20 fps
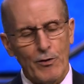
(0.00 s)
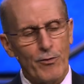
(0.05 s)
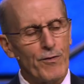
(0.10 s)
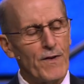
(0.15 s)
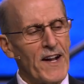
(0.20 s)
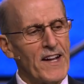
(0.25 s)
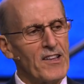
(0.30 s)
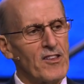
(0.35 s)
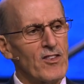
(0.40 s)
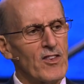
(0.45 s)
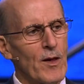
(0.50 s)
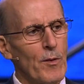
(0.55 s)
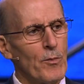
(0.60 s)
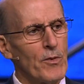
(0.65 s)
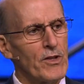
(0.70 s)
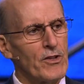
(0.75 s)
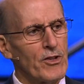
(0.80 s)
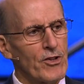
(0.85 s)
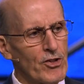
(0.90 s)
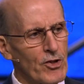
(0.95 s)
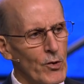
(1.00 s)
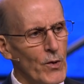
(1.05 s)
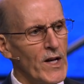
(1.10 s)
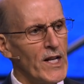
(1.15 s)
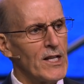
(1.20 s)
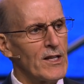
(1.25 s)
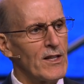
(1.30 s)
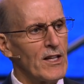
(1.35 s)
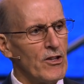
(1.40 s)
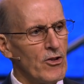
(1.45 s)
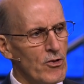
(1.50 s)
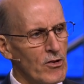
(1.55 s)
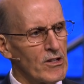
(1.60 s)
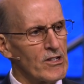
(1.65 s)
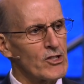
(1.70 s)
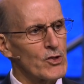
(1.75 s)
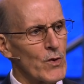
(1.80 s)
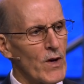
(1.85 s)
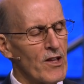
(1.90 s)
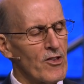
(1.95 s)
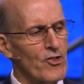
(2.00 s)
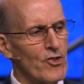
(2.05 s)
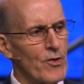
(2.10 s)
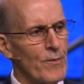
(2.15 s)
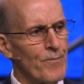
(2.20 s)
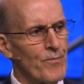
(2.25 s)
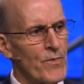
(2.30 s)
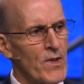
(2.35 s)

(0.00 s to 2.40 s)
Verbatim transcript: to find someone discreet that you can trust,